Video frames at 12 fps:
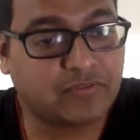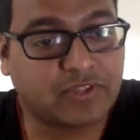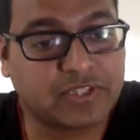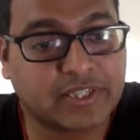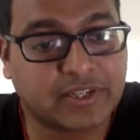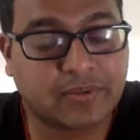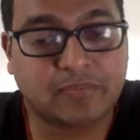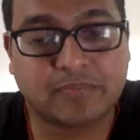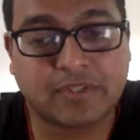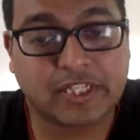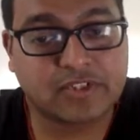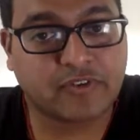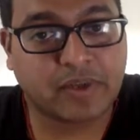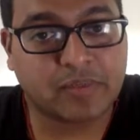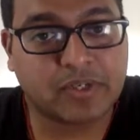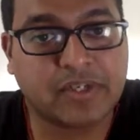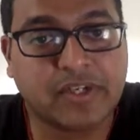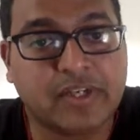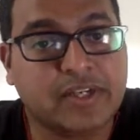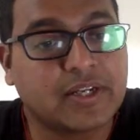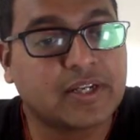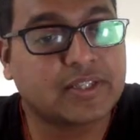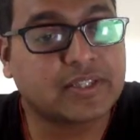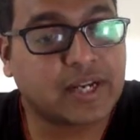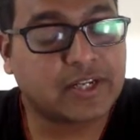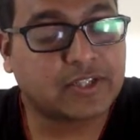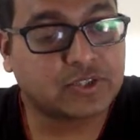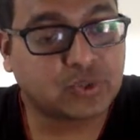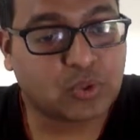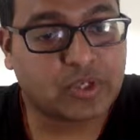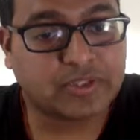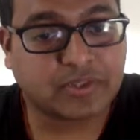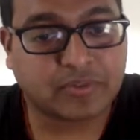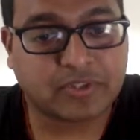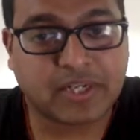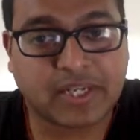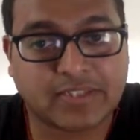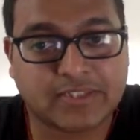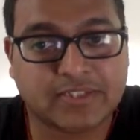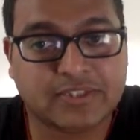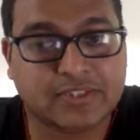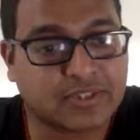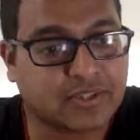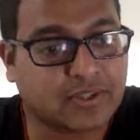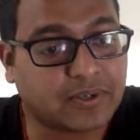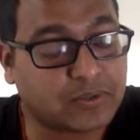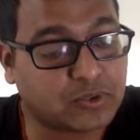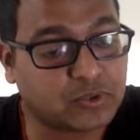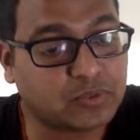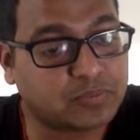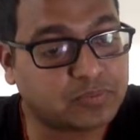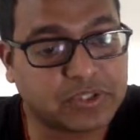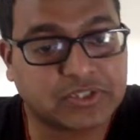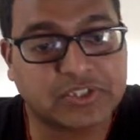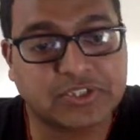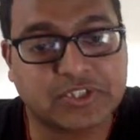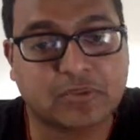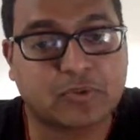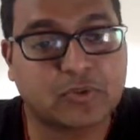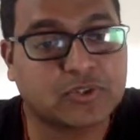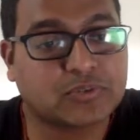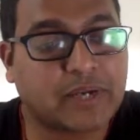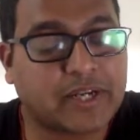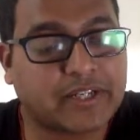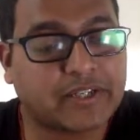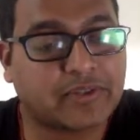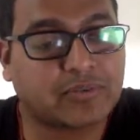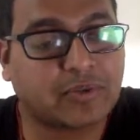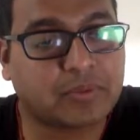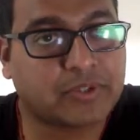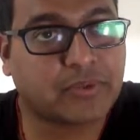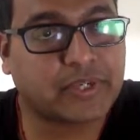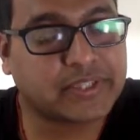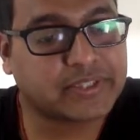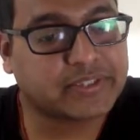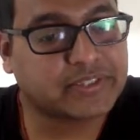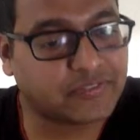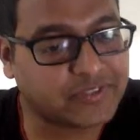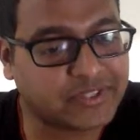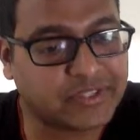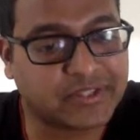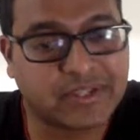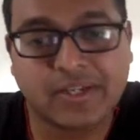Well, they're a Dutch family that sold some of their assets uh, to purchase cryptos back in probably twenty seventeen.